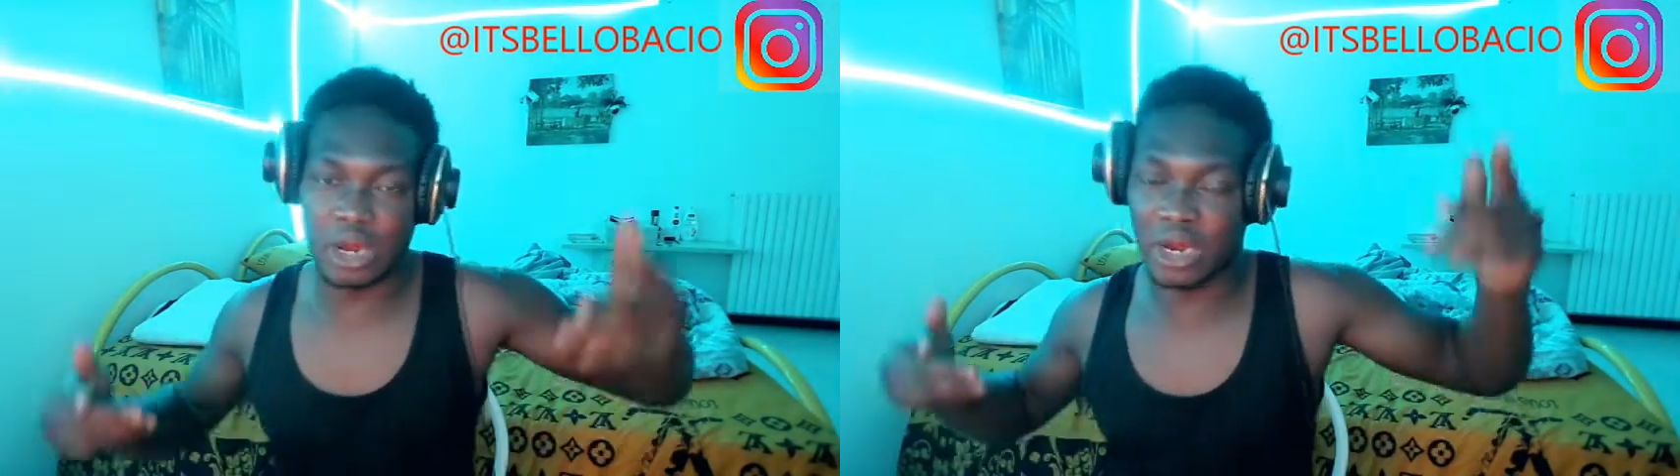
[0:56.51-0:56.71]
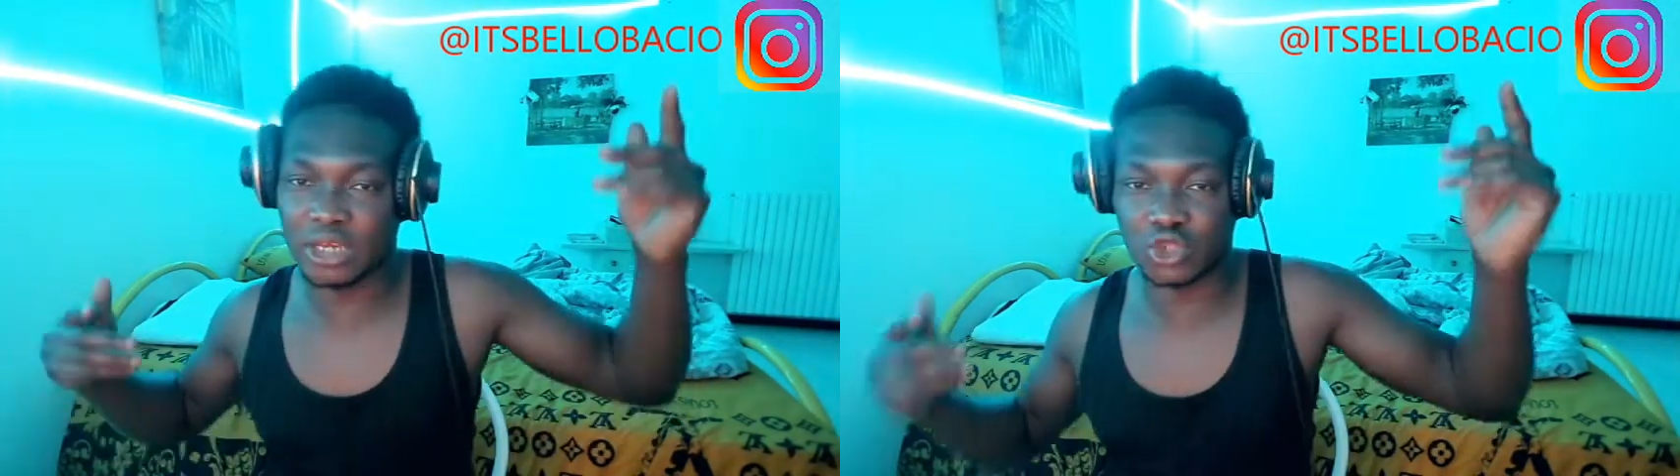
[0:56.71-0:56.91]

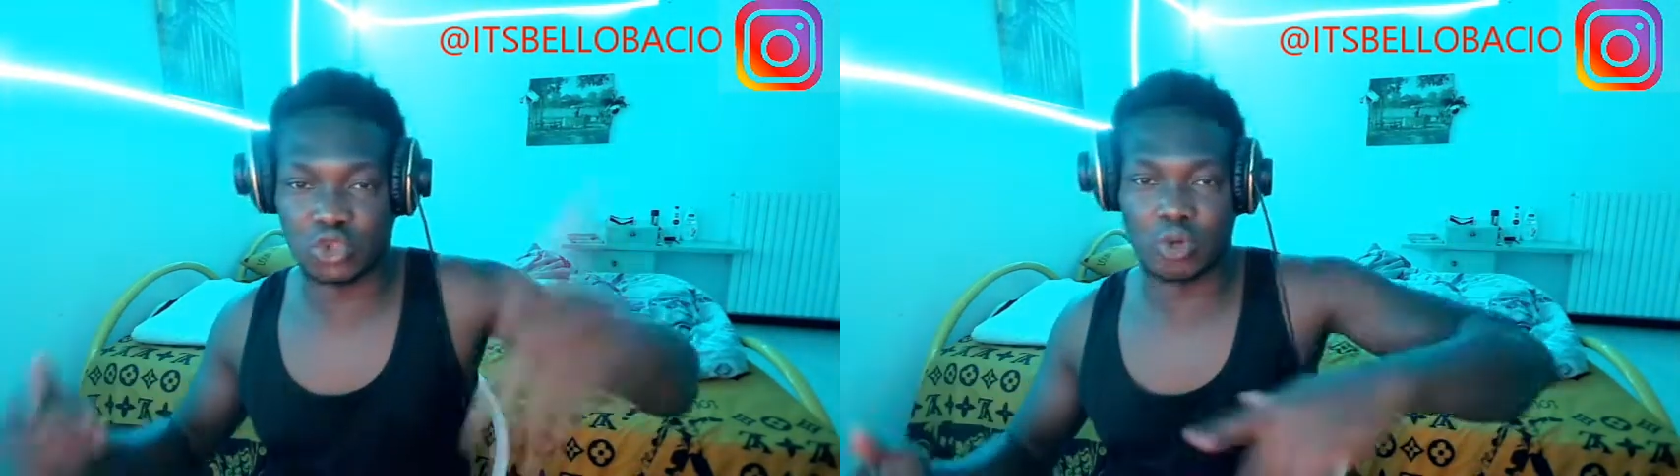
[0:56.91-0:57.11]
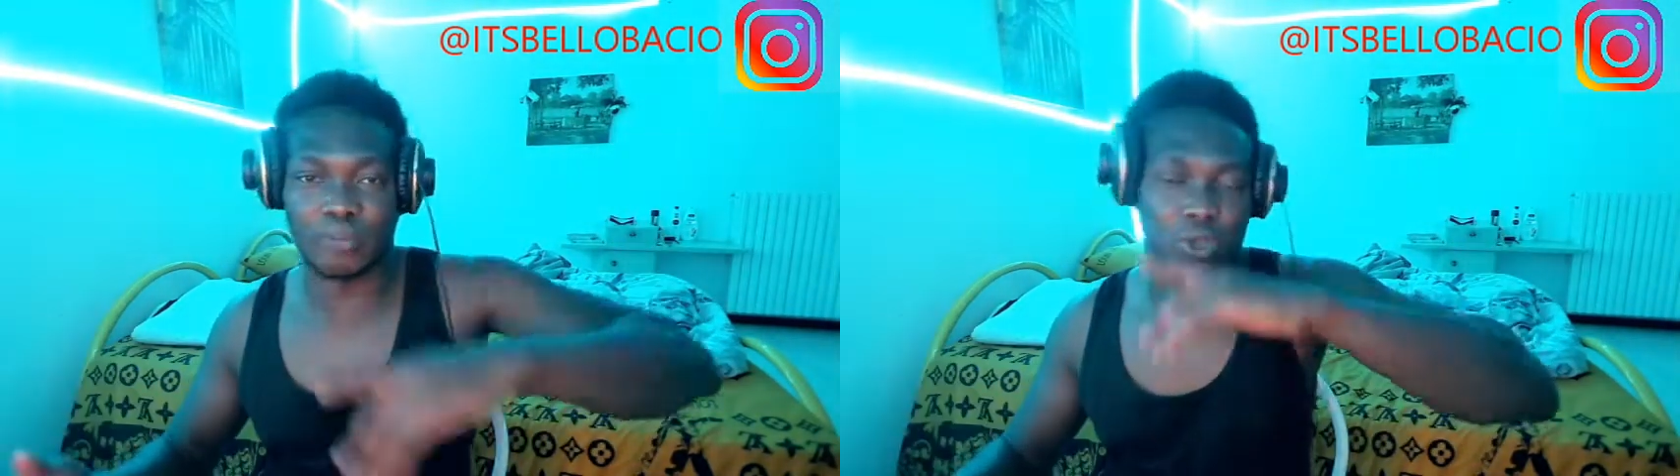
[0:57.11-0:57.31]
Let's
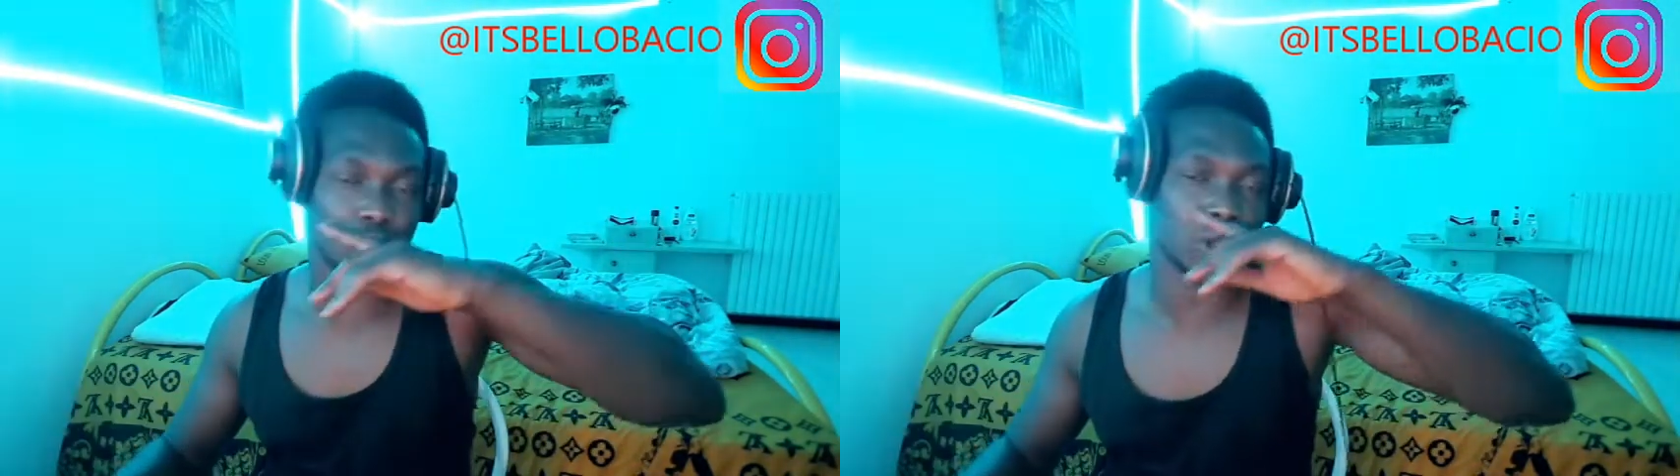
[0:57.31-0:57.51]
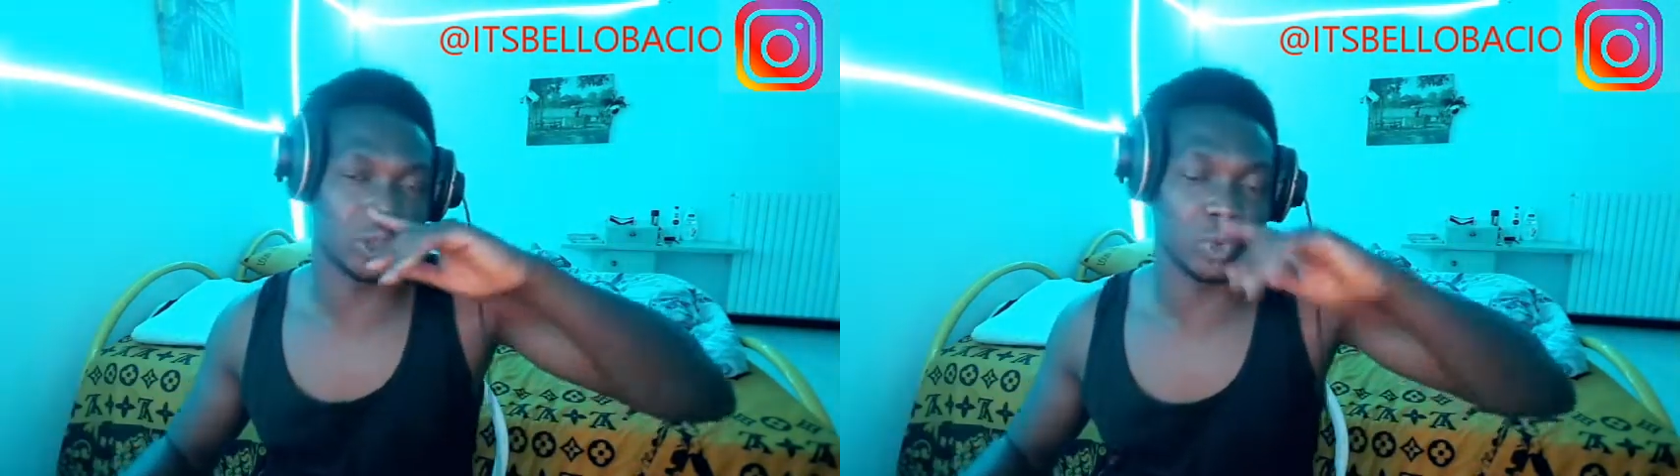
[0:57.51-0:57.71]
jump into
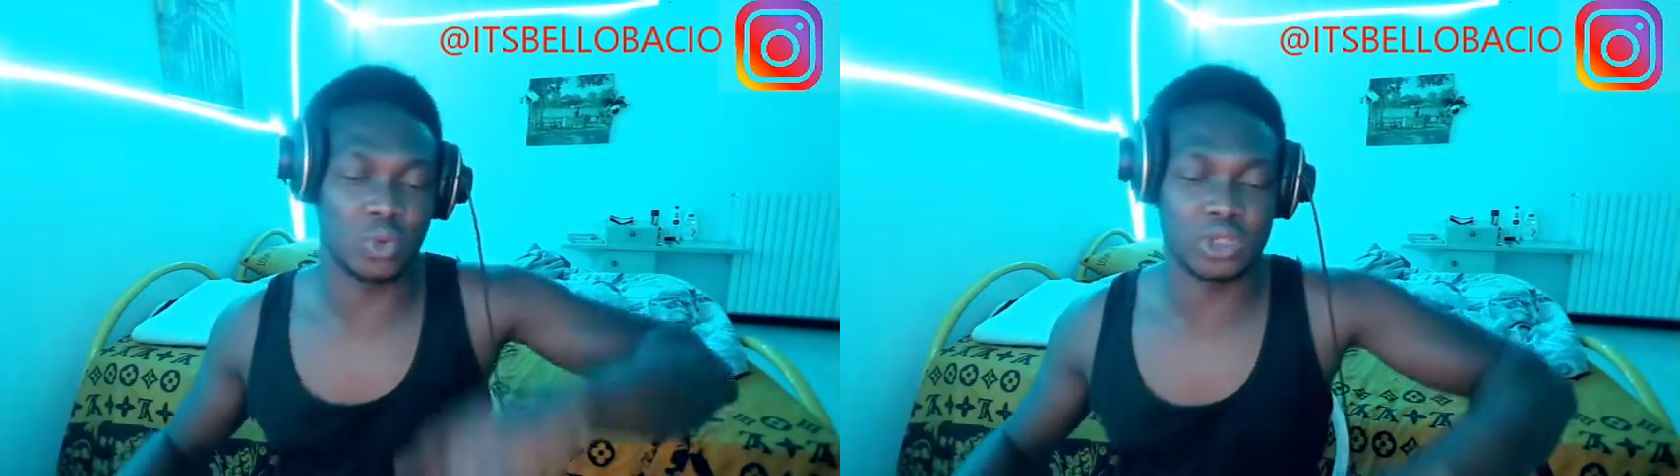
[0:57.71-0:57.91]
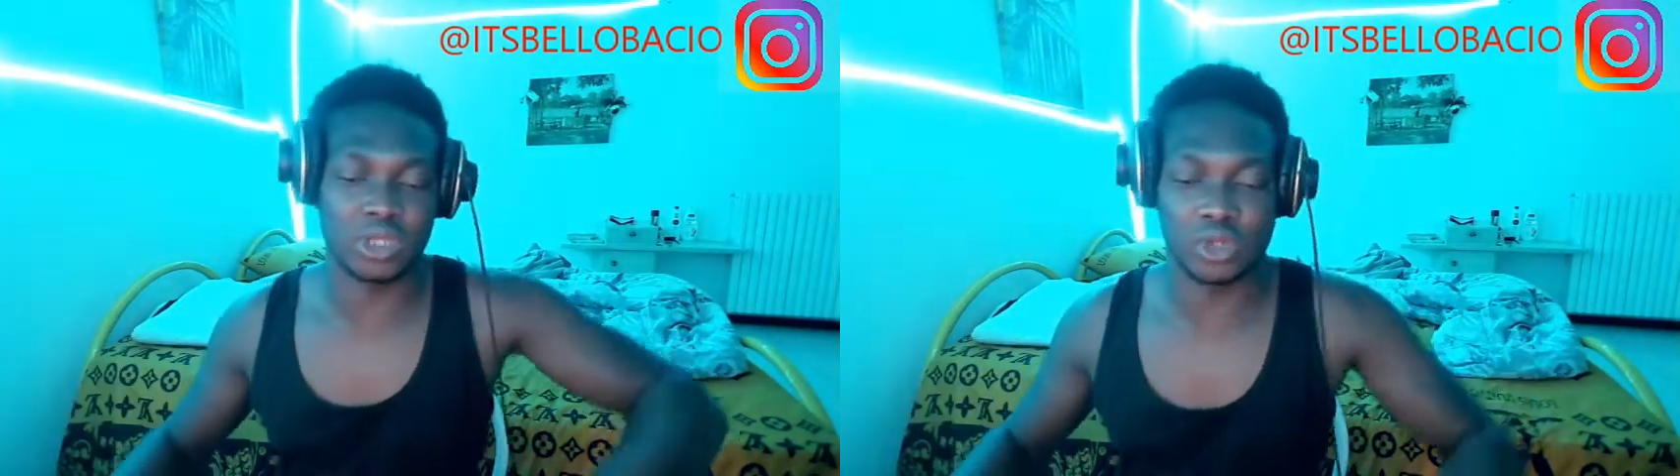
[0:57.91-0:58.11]
it
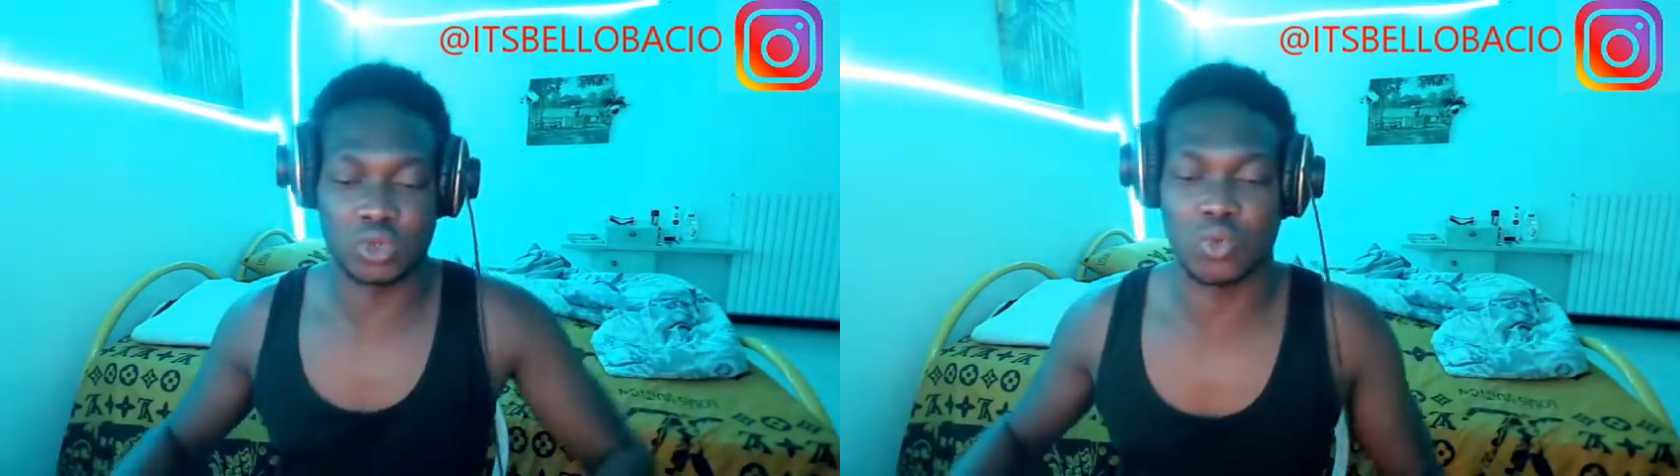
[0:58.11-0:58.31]
without no